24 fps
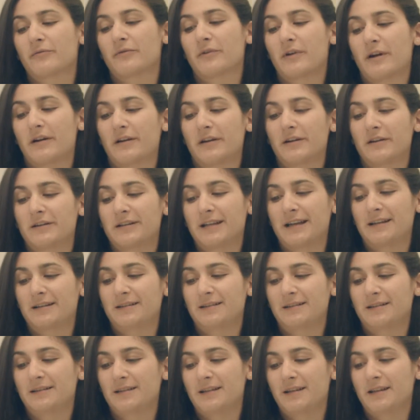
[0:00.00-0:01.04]
throughout your
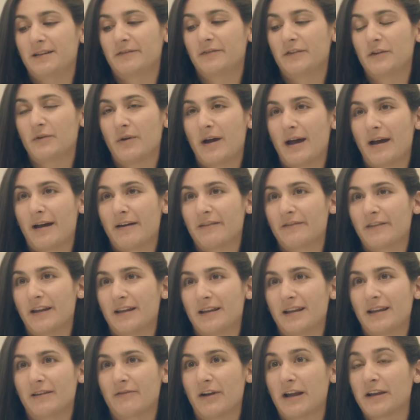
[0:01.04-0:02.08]
tenancy, if you have
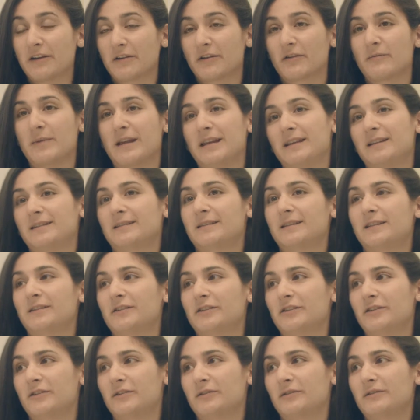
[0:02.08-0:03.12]
any regular maintenance
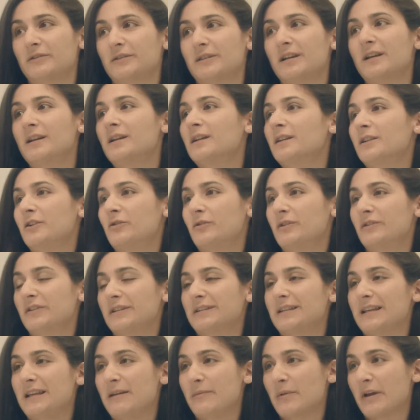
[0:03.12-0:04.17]
issues, you can
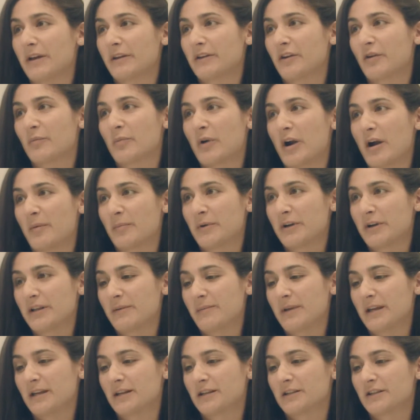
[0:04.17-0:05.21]
just email your property
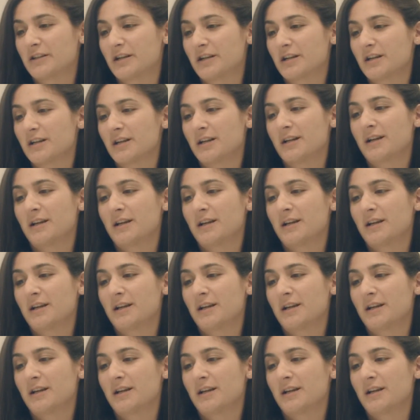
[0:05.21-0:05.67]
manager.